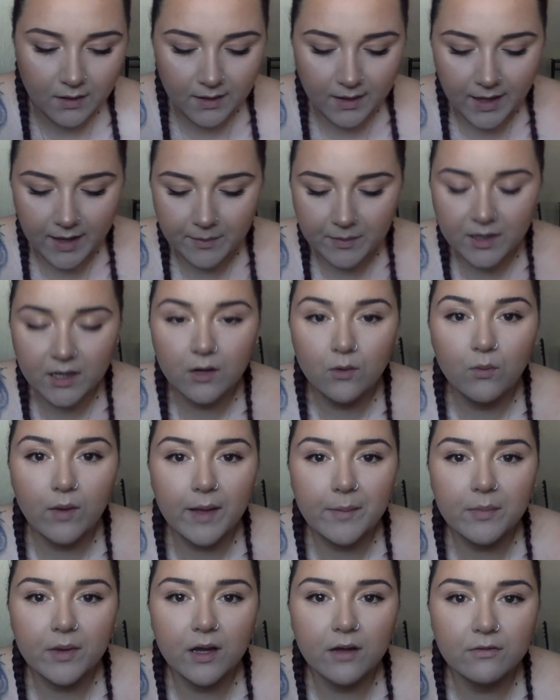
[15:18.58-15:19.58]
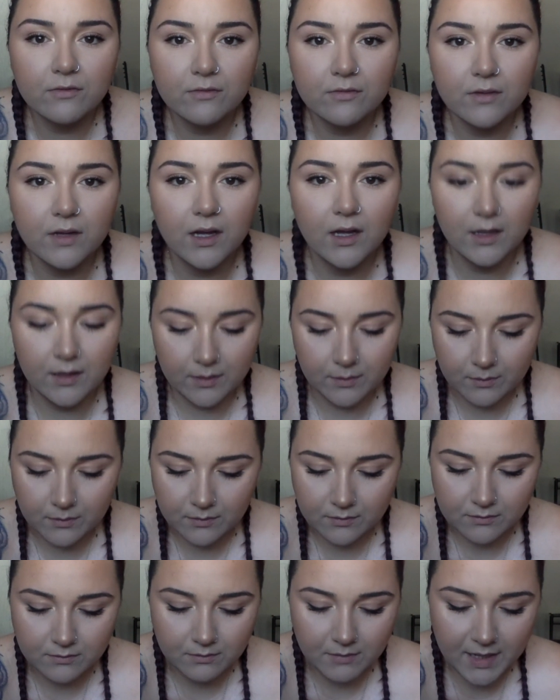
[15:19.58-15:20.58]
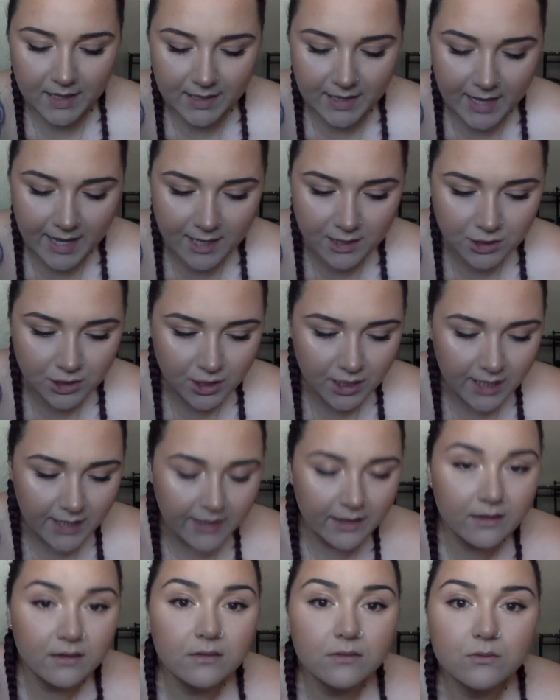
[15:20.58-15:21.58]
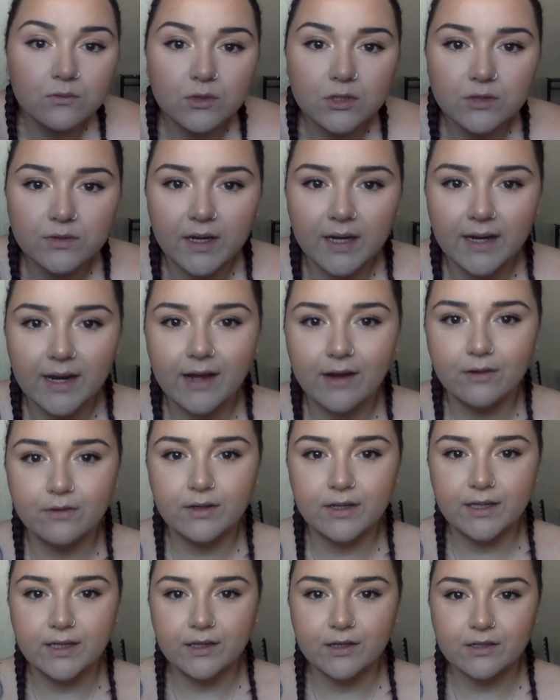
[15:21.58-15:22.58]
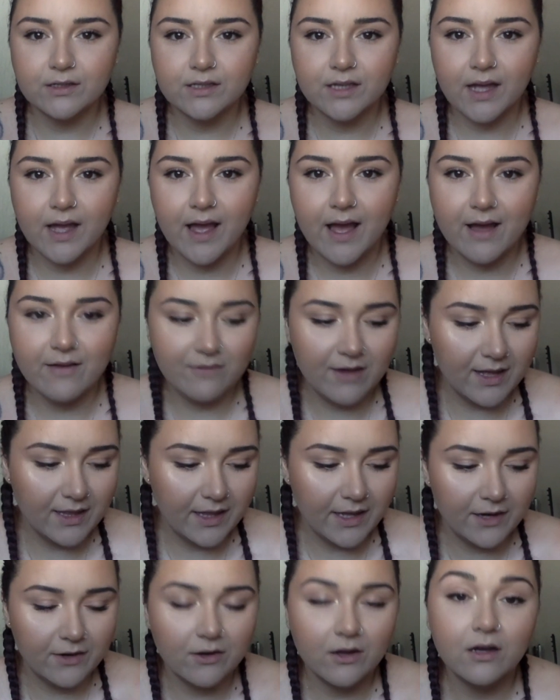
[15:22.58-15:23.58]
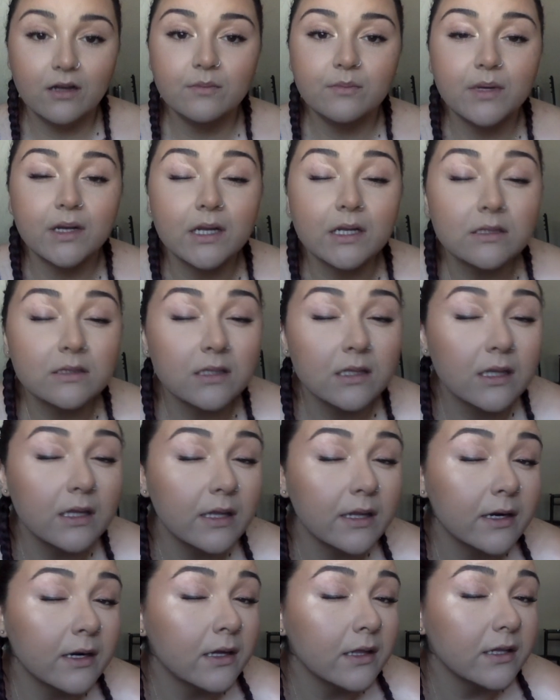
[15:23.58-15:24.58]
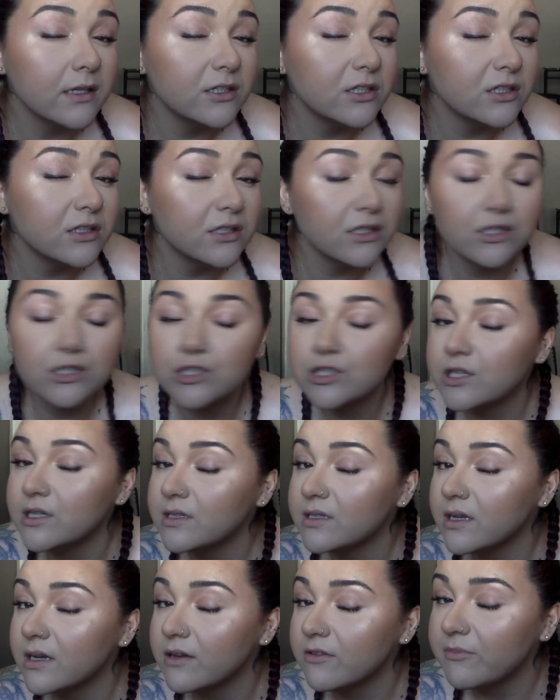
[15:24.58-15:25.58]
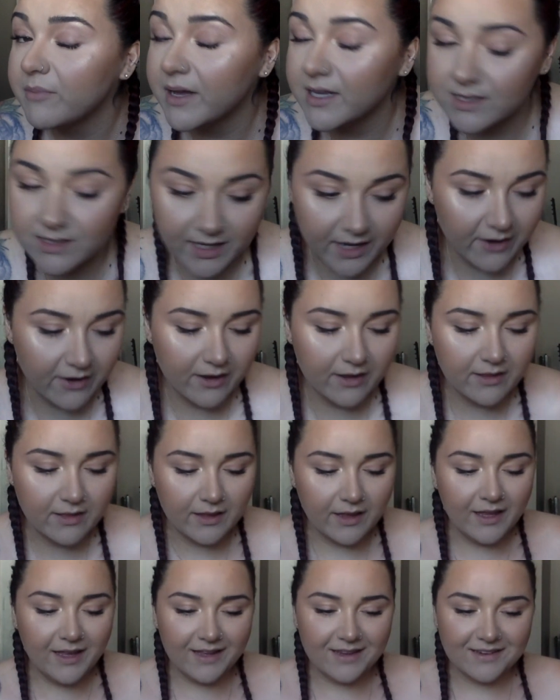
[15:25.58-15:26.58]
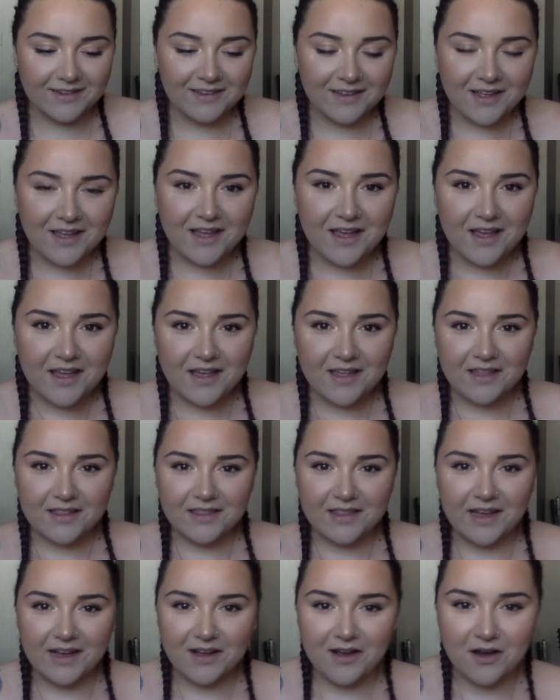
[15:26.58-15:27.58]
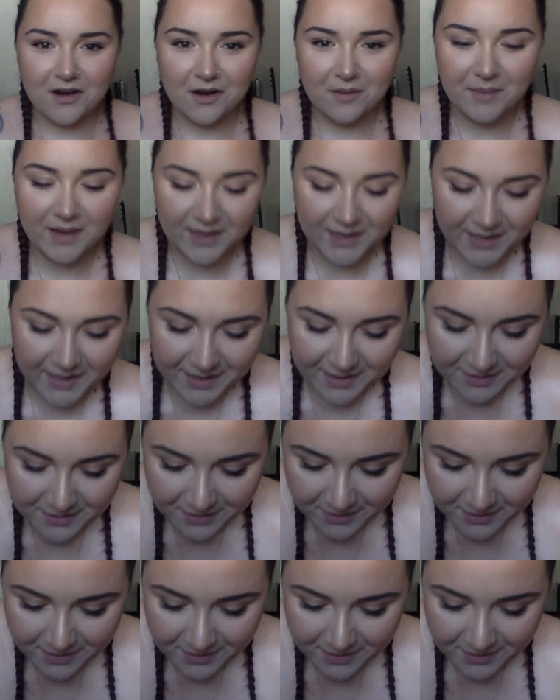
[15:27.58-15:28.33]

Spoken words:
Okay, I'm gonna wipe off my lash line, which right now it looks like I have eyeliner on, but it's literally just a shit ton of mascara that got on my lid.